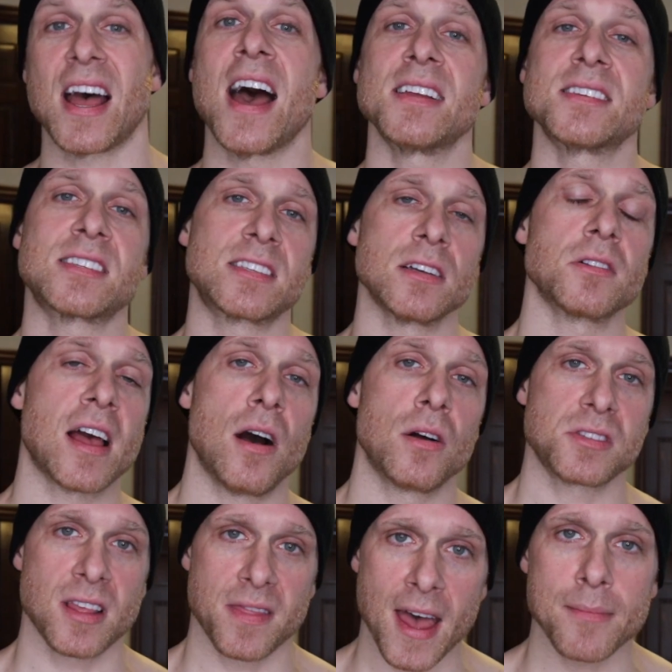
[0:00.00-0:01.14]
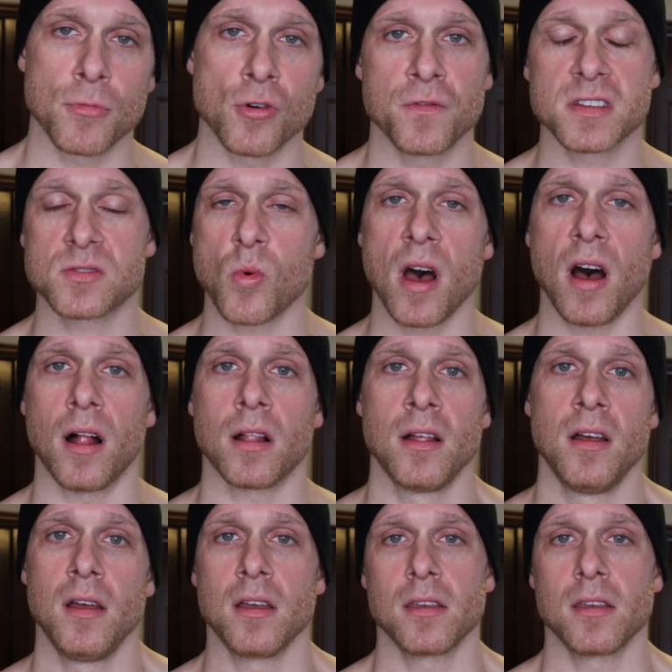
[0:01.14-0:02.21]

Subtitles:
I still count on that move as well.